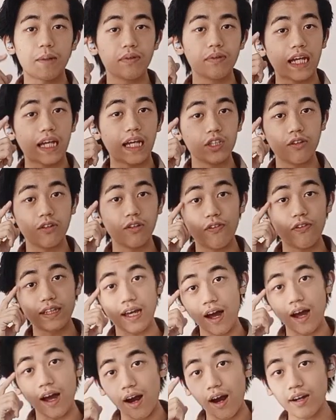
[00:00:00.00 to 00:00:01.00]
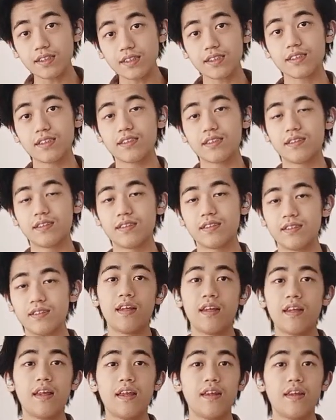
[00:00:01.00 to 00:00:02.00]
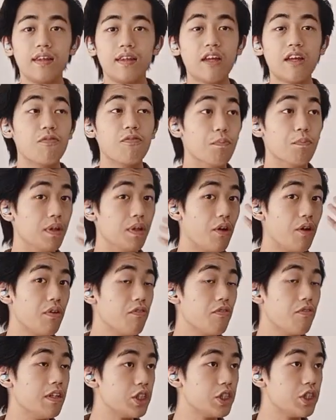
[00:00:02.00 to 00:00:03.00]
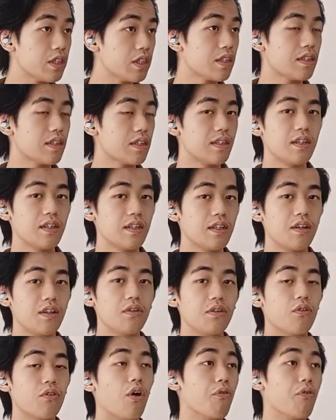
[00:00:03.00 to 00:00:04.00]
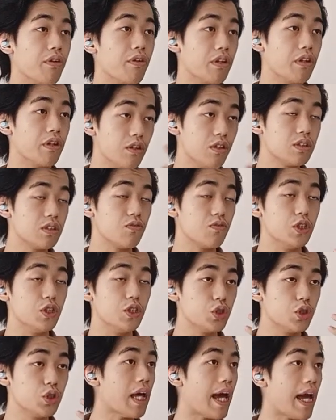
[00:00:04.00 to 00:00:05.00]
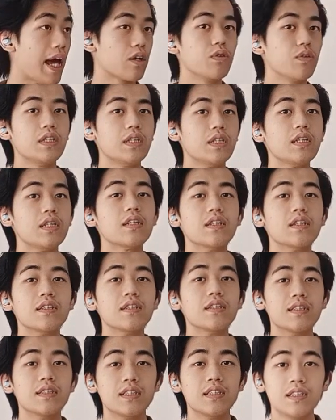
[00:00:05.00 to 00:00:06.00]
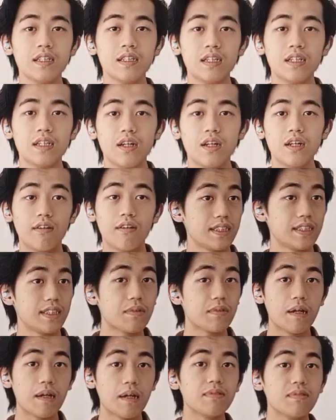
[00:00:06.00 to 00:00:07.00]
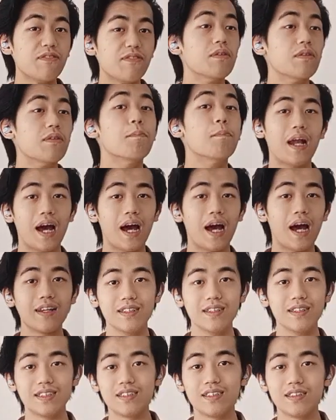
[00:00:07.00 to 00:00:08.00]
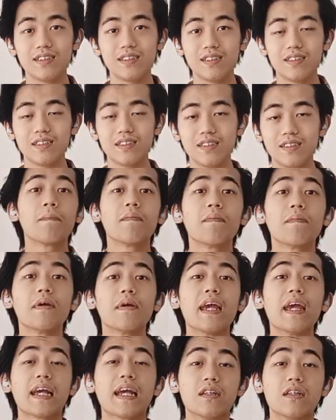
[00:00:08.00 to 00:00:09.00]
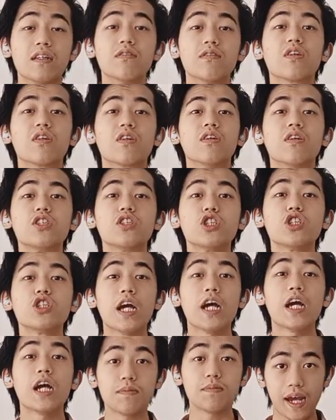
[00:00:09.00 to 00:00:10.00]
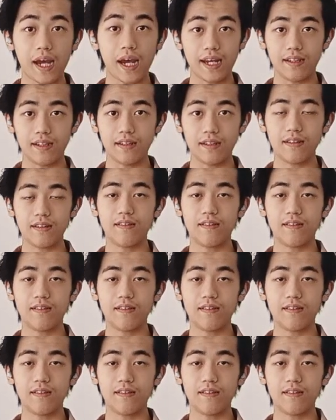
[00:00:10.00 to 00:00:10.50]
hypertension affects their eyes, they have blurry vision, or reduced visual acuity, or sometimes even blindness. It can also cause chest pain,